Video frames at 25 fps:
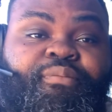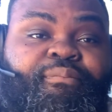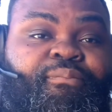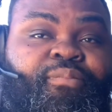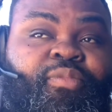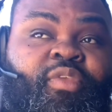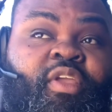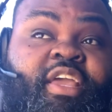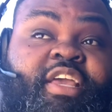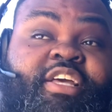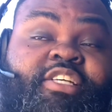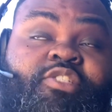
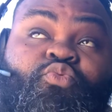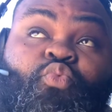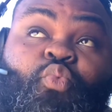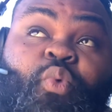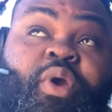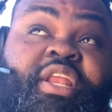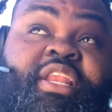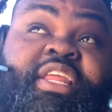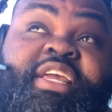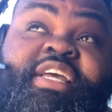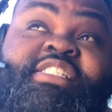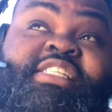It's
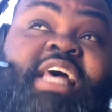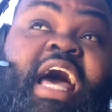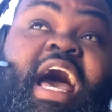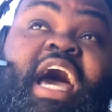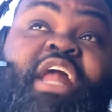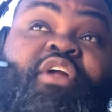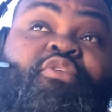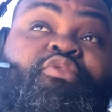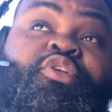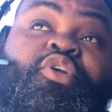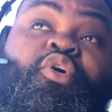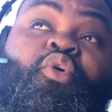windy as I
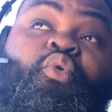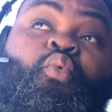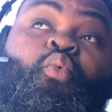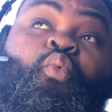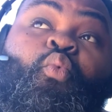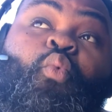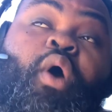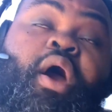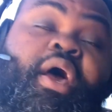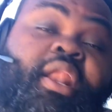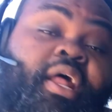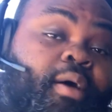don't know
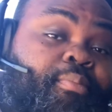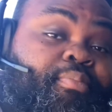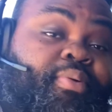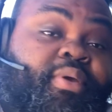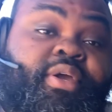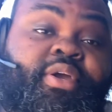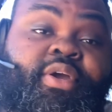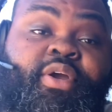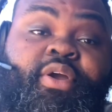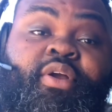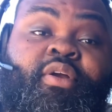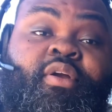what up
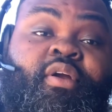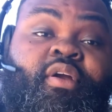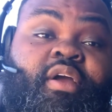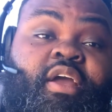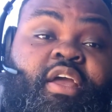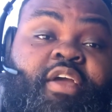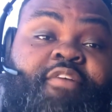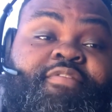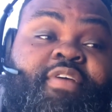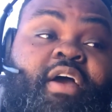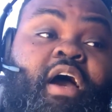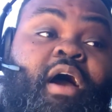here.
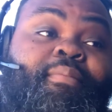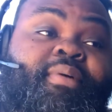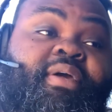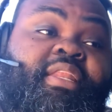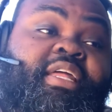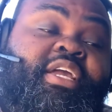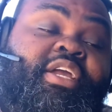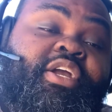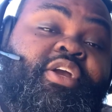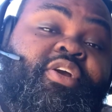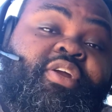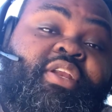If y'all been
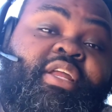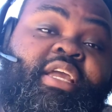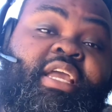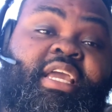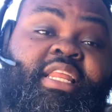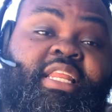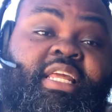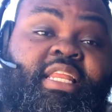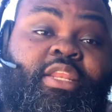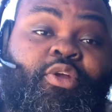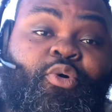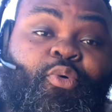hearing
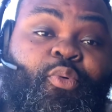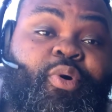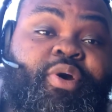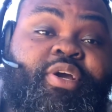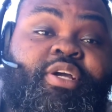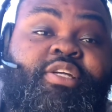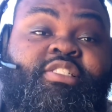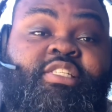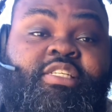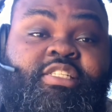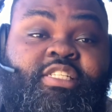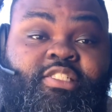any
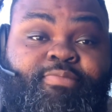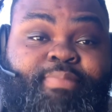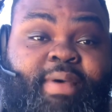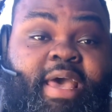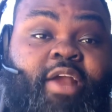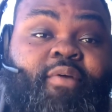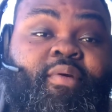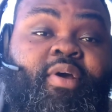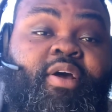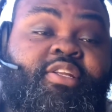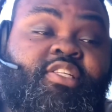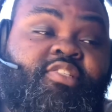noise in this
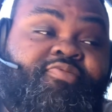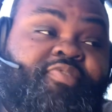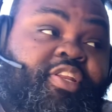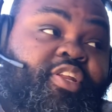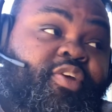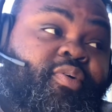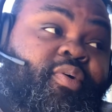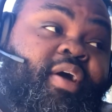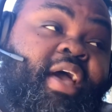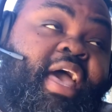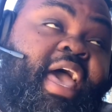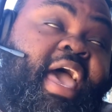background of this
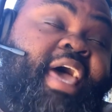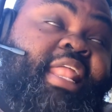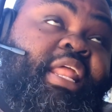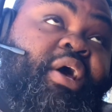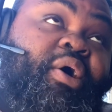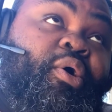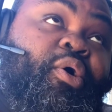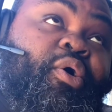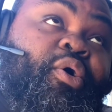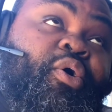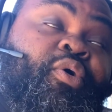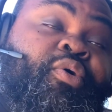video at
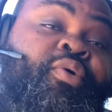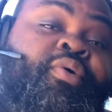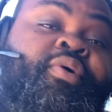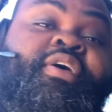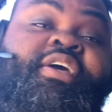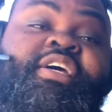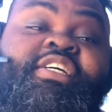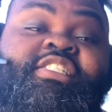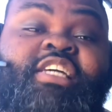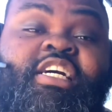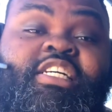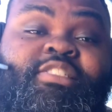all,
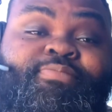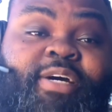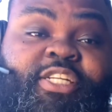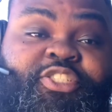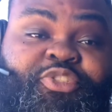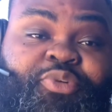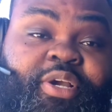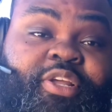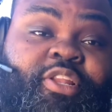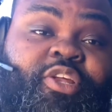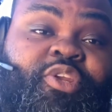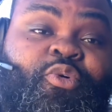it's because my
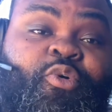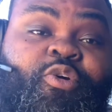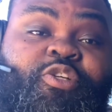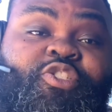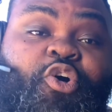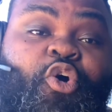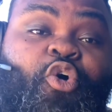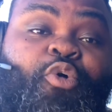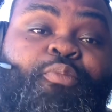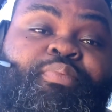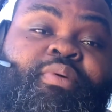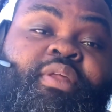trailer door is
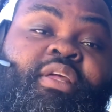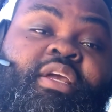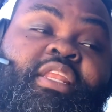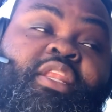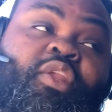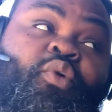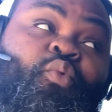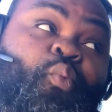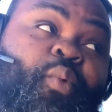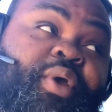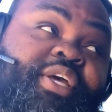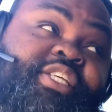open and
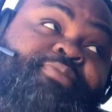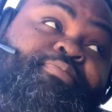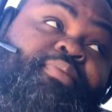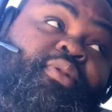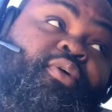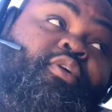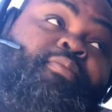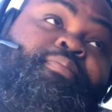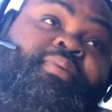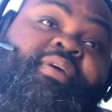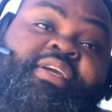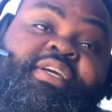the wind's
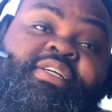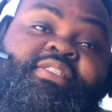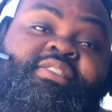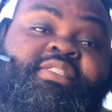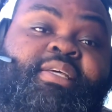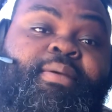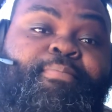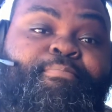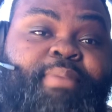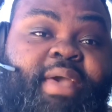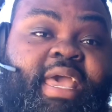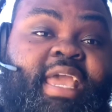blowing up against
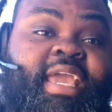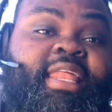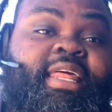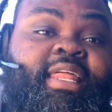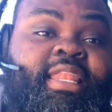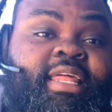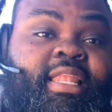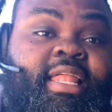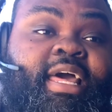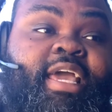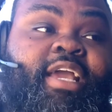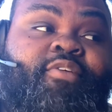it, banging in
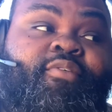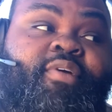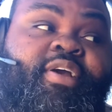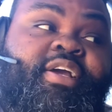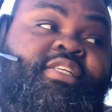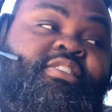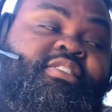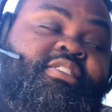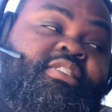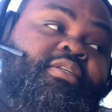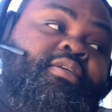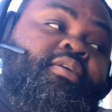it like
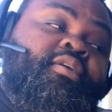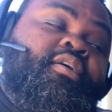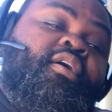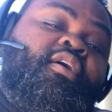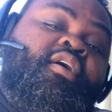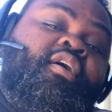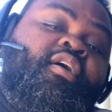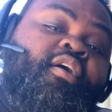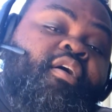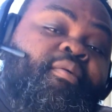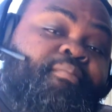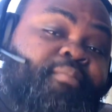crazy.
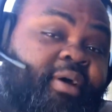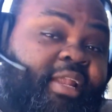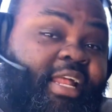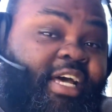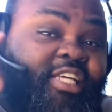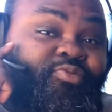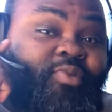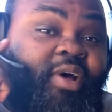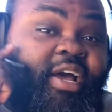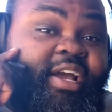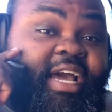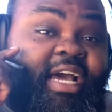But
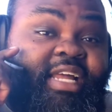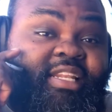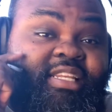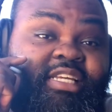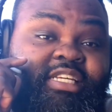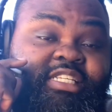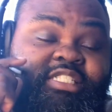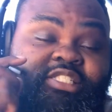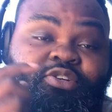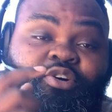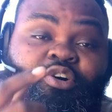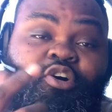that's why I got
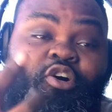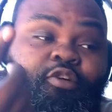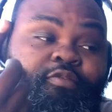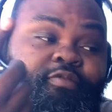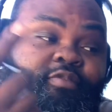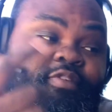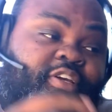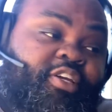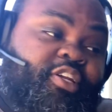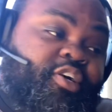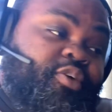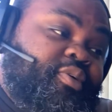these on.
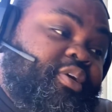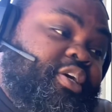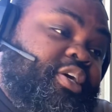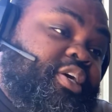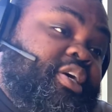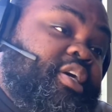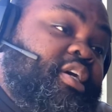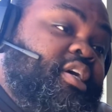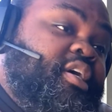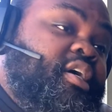Hopefully you don't hear it.